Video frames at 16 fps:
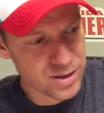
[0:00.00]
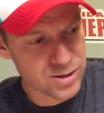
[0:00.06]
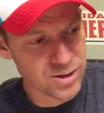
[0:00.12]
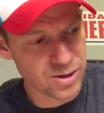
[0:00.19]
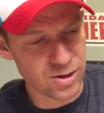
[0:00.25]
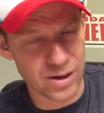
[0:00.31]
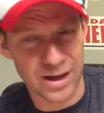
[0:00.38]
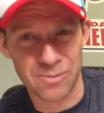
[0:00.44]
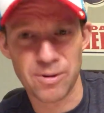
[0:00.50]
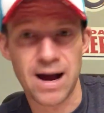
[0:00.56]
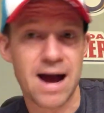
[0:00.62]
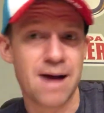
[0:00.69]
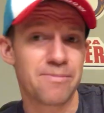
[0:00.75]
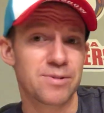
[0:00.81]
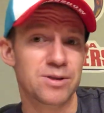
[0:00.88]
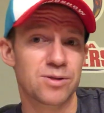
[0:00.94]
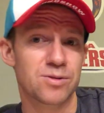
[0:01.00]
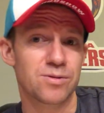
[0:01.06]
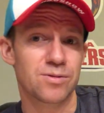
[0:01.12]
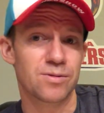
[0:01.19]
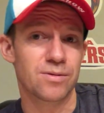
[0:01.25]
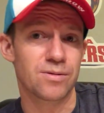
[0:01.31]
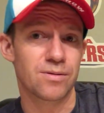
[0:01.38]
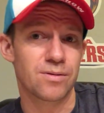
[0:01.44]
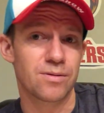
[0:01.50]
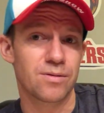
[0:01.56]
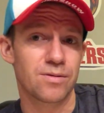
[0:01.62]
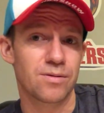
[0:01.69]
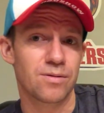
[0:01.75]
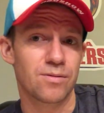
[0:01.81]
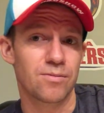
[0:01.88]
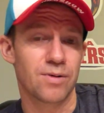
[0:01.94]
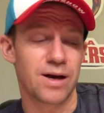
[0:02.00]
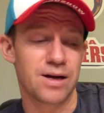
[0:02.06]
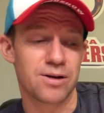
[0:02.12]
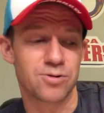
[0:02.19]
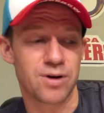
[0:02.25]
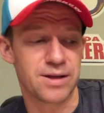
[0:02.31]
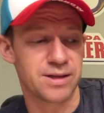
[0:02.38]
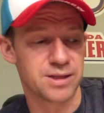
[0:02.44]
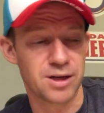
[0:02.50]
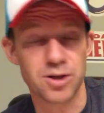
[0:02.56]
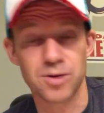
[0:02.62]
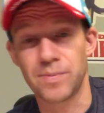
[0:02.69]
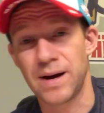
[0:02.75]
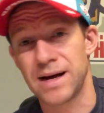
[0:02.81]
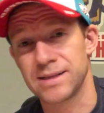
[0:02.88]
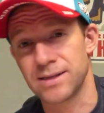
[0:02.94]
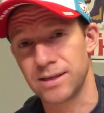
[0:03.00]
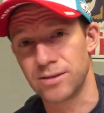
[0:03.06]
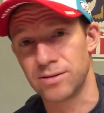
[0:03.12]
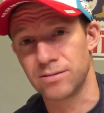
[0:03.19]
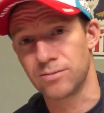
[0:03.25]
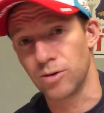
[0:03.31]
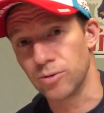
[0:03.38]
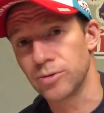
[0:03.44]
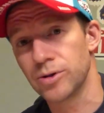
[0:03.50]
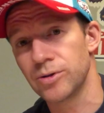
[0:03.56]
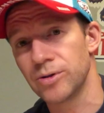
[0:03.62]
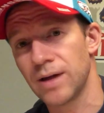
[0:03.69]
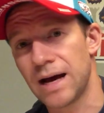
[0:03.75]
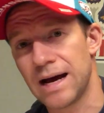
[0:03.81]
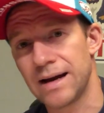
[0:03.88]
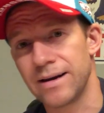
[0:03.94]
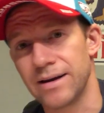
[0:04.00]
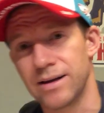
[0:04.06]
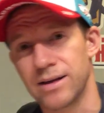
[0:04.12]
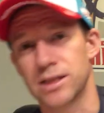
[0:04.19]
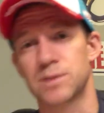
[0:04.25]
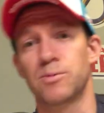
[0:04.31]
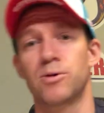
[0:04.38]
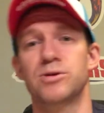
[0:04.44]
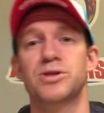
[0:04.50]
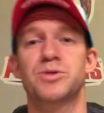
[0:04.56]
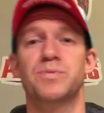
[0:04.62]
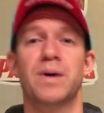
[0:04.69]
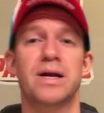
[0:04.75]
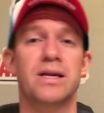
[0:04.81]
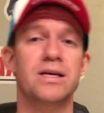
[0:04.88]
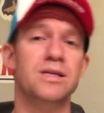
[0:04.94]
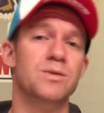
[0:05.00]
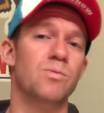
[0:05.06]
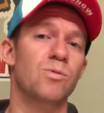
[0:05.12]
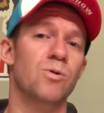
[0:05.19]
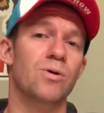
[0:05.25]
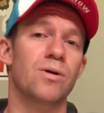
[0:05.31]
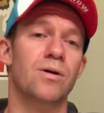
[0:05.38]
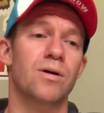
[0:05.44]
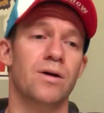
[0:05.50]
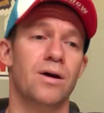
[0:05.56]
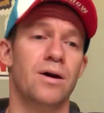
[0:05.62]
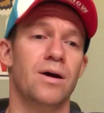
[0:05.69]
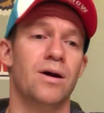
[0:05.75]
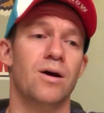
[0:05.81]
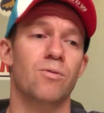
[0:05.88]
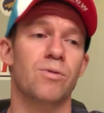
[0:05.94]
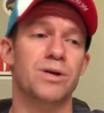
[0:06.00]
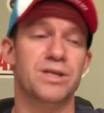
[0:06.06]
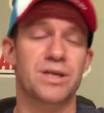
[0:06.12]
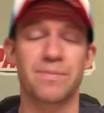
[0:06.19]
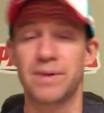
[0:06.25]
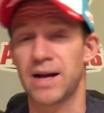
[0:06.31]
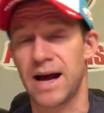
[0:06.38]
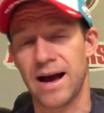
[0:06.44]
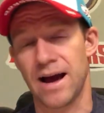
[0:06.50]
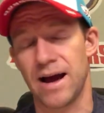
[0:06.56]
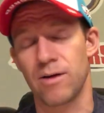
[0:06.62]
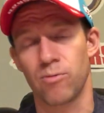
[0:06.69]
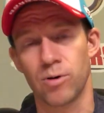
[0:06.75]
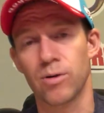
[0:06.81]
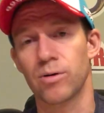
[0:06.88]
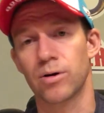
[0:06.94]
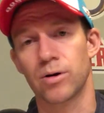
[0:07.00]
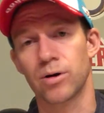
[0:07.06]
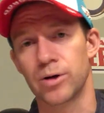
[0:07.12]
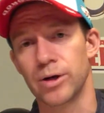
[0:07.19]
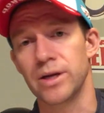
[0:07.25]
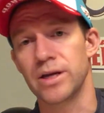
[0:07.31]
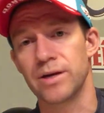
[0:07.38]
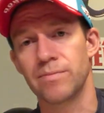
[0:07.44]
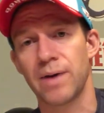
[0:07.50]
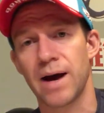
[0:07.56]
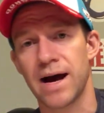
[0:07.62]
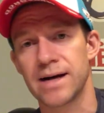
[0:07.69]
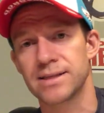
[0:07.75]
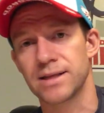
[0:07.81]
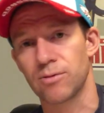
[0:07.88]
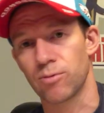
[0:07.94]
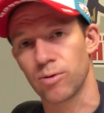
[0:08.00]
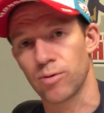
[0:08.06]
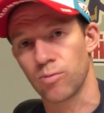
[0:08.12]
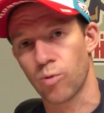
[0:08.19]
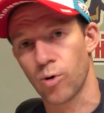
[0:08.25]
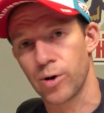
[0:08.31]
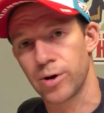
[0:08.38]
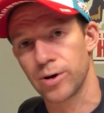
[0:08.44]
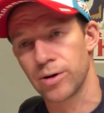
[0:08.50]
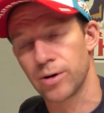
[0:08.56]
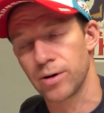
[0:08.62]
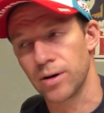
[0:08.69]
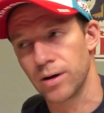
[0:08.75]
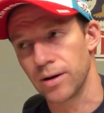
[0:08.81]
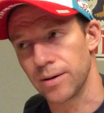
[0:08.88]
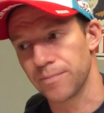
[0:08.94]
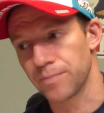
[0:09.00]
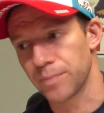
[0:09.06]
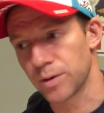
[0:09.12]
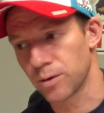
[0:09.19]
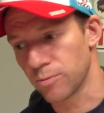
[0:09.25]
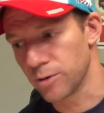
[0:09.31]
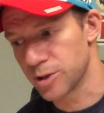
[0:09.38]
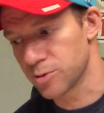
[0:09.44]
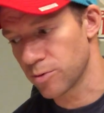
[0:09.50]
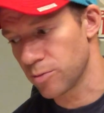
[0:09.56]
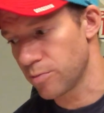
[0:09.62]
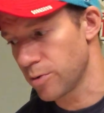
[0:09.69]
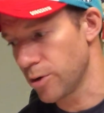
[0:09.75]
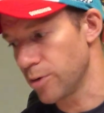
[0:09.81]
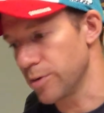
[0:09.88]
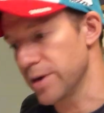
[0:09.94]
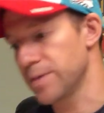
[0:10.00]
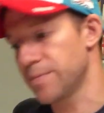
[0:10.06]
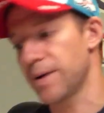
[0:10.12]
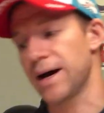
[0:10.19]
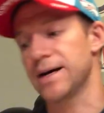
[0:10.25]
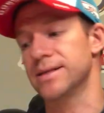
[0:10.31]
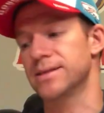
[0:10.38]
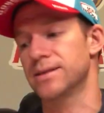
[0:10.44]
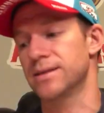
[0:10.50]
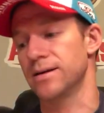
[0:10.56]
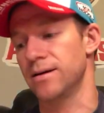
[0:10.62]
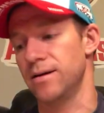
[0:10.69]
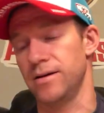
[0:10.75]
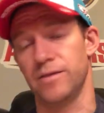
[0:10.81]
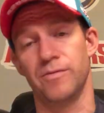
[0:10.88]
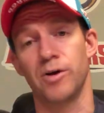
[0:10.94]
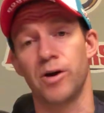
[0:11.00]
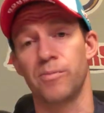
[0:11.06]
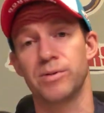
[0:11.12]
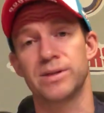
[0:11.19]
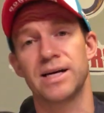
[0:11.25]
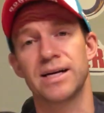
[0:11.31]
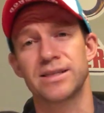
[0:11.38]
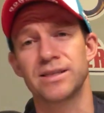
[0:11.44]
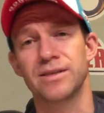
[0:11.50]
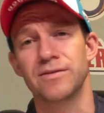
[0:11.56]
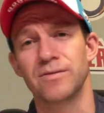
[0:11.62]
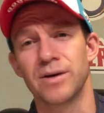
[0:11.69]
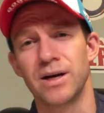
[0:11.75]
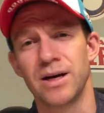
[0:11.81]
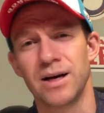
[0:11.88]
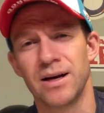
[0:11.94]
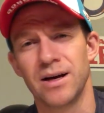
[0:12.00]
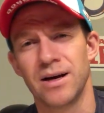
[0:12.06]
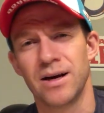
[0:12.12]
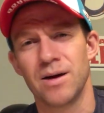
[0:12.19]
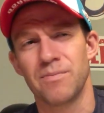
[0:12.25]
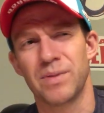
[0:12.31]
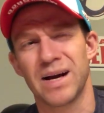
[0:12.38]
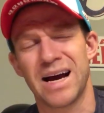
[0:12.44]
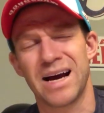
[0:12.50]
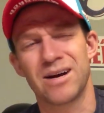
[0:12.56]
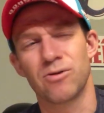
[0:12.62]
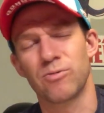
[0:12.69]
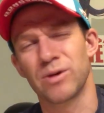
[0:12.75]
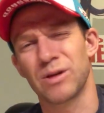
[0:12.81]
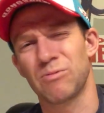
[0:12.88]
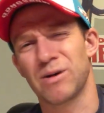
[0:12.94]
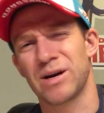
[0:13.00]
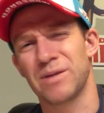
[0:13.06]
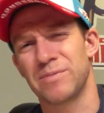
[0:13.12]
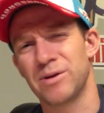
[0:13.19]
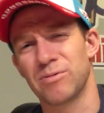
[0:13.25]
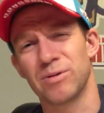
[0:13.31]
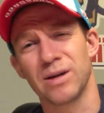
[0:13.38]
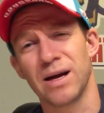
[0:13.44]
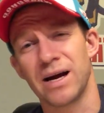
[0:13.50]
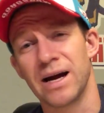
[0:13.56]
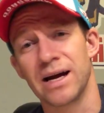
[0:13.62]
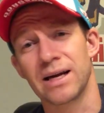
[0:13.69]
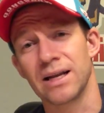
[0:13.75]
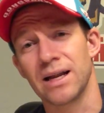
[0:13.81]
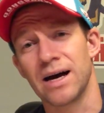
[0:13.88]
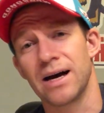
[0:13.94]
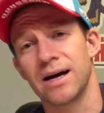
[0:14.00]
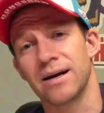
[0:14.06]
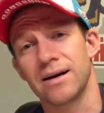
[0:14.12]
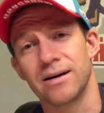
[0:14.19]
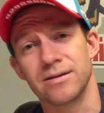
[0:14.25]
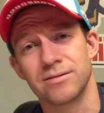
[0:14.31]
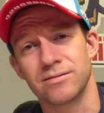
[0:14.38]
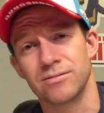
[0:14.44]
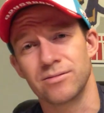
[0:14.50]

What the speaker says: So like what happens when I try these other pads that don't do that, it exposes my knees more, which I wear good knee pads. I wear Warrior Ritual Pro knee pads. They're very protective, but I don't really want to be relying a lot on